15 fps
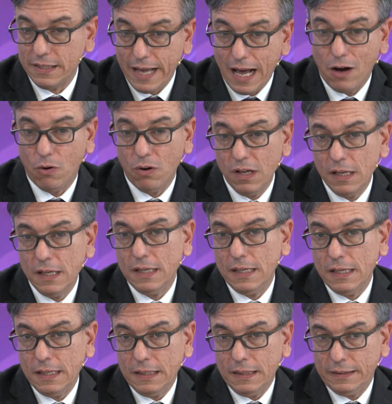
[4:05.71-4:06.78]
Now,
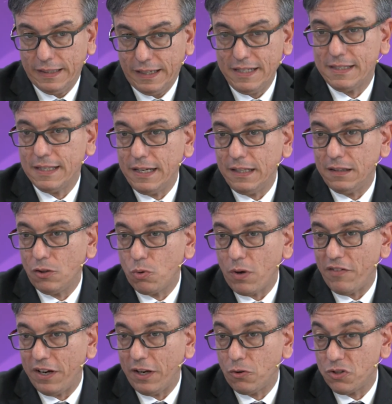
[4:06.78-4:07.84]
there is the need to
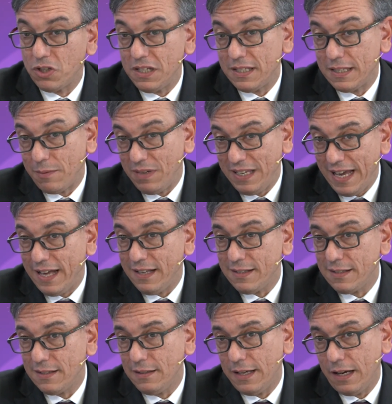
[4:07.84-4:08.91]
have an ecosystem.
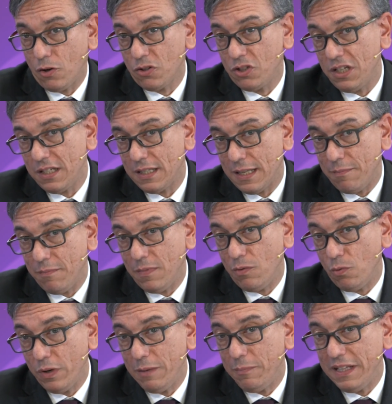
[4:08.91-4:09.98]
Yes, the
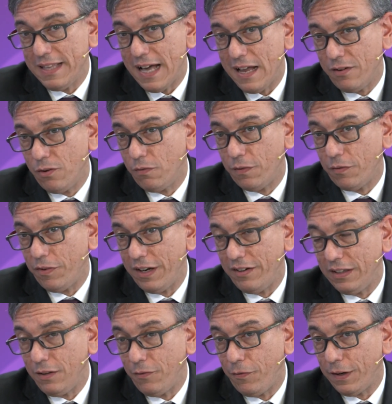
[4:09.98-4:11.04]
ecosystem will be done of a
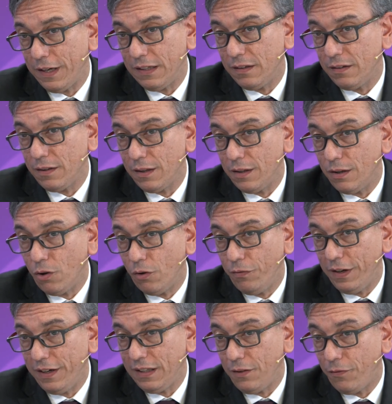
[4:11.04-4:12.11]
very
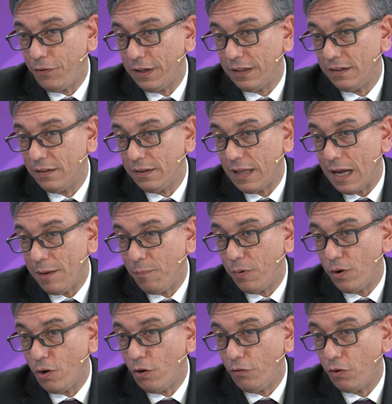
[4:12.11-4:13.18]
different type
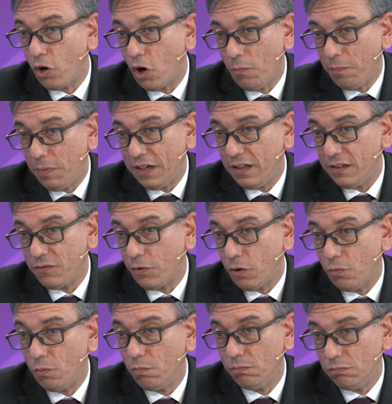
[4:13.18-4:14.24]
of companies
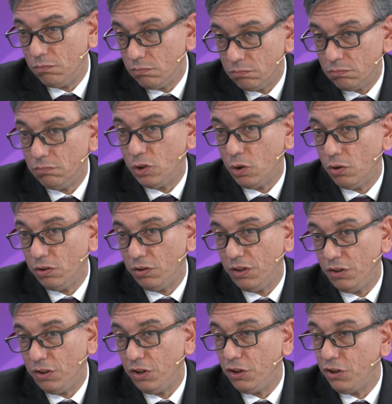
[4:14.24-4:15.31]
from
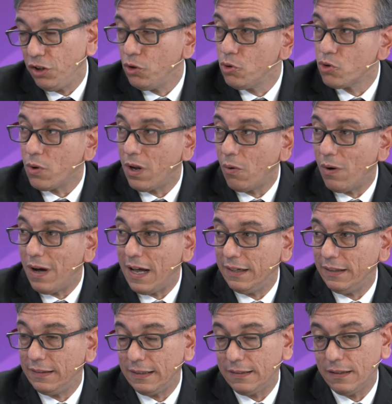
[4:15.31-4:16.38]
the usual
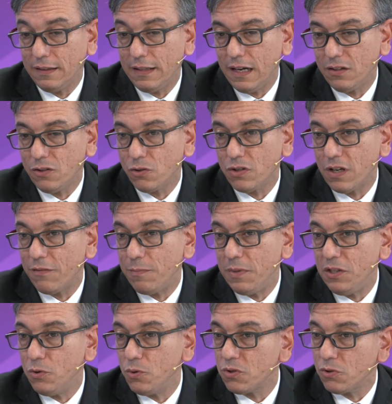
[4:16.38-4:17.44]
one that the telcos have
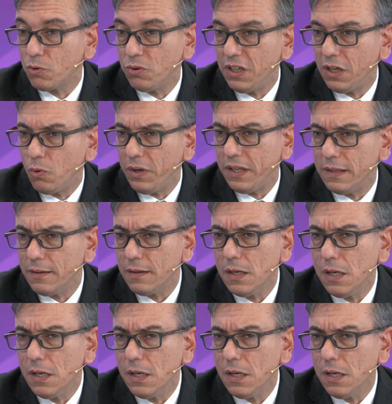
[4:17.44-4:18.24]
been used to deal with.